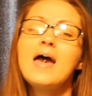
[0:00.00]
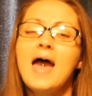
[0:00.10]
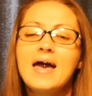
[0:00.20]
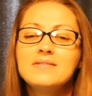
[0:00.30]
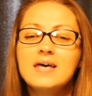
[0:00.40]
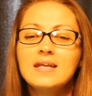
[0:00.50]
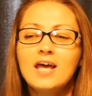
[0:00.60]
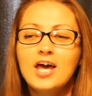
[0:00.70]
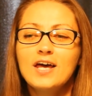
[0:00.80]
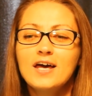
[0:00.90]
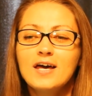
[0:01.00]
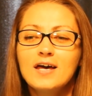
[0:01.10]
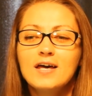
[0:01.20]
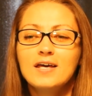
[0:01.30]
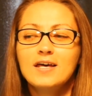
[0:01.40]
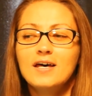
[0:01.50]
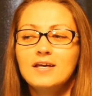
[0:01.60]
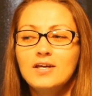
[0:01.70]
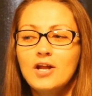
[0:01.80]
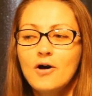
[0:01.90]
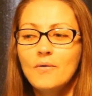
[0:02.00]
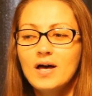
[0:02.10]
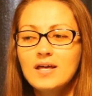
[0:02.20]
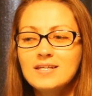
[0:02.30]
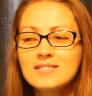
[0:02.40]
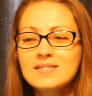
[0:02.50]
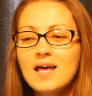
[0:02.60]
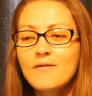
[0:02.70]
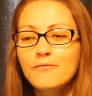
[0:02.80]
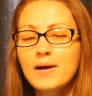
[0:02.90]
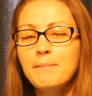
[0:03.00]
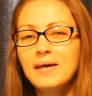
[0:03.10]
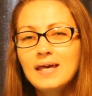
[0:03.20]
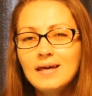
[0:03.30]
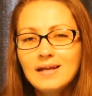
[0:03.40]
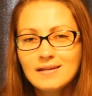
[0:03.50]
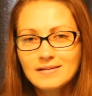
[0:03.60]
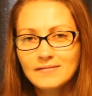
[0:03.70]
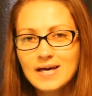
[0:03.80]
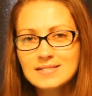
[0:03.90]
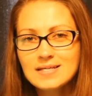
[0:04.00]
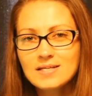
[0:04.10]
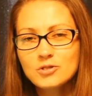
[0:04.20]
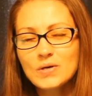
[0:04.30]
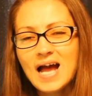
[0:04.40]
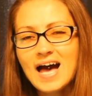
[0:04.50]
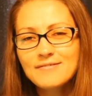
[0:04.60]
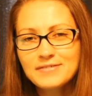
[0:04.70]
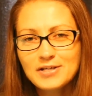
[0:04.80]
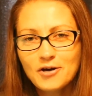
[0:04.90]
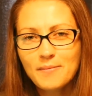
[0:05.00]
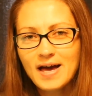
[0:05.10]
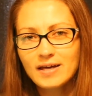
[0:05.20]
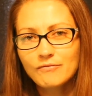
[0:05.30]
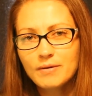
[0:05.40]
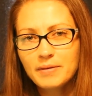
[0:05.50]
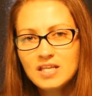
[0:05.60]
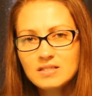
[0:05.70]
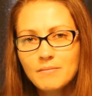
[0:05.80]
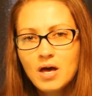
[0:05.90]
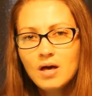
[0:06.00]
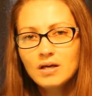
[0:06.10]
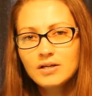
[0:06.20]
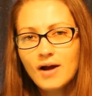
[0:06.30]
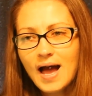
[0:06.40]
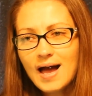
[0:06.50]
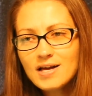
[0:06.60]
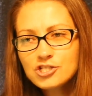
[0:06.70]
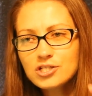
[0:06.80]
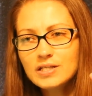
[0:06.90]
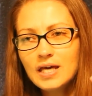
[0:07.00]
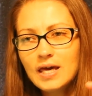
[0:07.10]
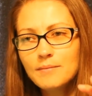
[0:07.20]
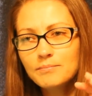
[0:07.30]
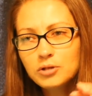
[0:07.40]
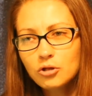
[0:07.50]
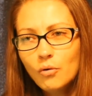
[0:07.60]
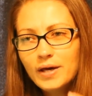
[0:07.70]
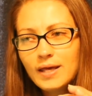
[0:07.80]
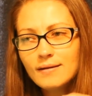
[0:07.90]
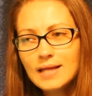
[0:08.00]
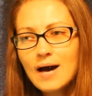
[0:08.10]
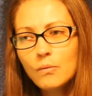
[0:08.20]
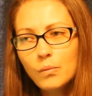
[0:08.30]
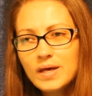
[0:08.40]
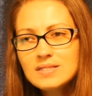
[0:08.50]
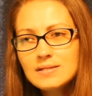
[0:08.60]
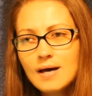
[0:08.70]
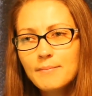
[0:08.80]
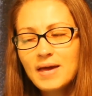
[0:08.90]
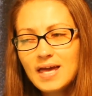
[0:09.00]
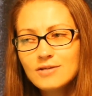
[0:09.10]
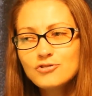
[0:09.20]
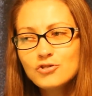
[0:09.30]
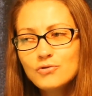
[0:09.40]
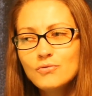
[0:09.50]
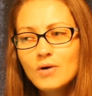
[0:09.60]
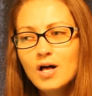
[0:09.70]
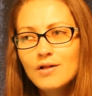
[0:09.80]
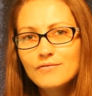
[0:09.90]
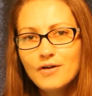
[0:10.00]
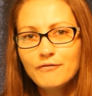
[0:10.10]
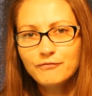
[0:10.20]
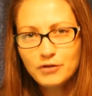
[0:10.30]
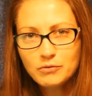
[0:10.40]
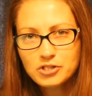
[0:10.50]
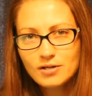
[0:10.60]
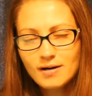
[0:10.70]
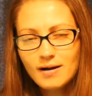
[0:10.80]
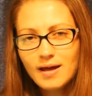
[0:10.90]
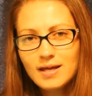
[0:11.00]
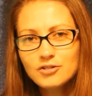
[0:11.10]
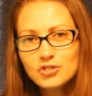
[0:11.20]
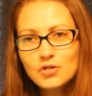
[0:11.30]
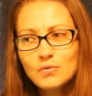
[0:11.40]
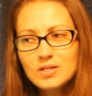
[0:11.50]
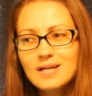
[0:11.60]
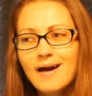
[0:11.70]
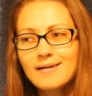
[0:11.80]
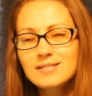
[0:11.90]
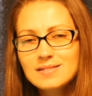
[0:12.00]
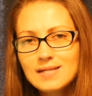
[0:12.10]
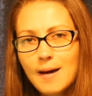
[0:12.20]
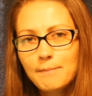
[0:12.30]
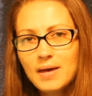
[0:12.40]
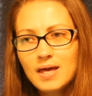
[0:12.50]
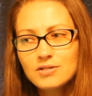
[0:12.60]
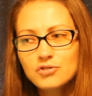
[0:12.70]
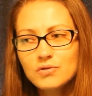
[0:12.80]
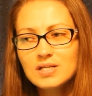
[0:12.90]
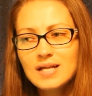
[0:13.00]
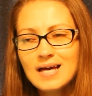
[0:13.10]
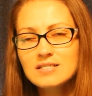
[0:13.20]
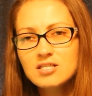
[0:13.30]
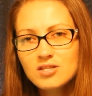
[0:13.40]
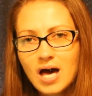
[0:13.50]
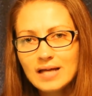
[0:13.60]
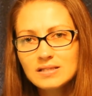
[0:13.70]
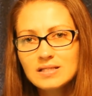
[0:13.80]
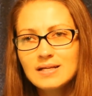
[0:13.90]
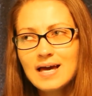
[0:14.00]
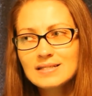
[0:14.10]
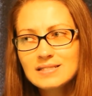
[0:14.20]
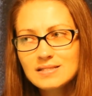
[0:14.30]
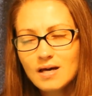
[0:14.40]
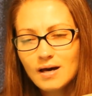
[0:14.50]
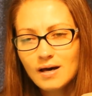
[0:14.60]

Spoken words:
And then, you know, instead of repeating the lessons or having to go back and repeat them, you're actually employing that wisdom into the future, into the next step, into the next thought, the next